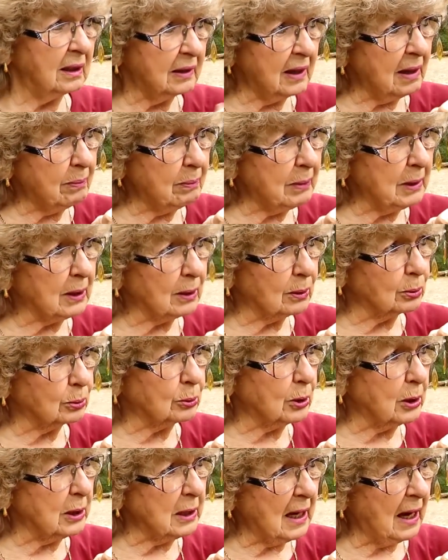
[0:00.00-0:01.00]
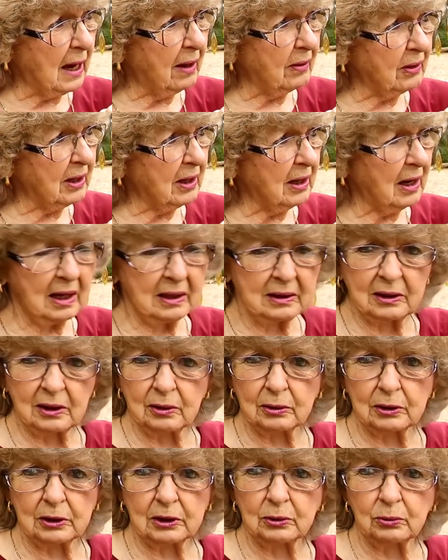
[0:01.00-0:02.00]
That big old tree out there, I
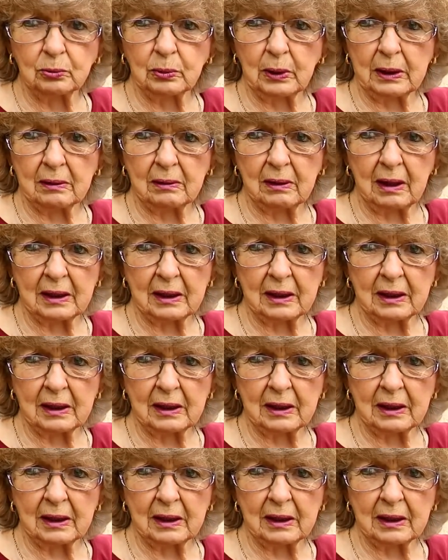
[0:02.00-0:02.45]
know good and well